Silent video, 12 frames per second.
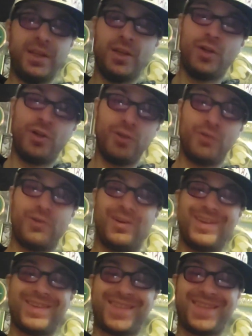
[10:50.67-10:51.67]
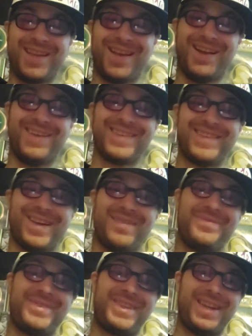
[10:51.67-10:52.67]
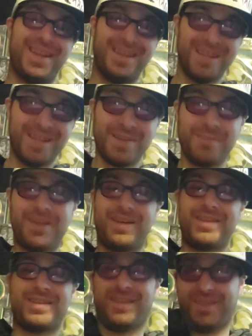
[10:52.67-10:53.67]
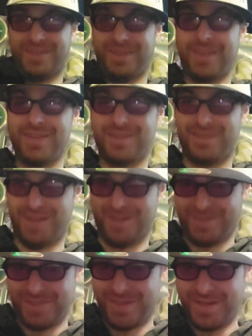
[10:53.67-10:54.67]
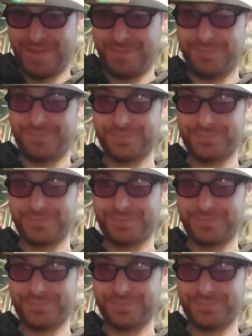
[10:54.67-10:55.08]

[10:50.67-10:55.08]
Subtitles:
killed or some shit because of the things that I say.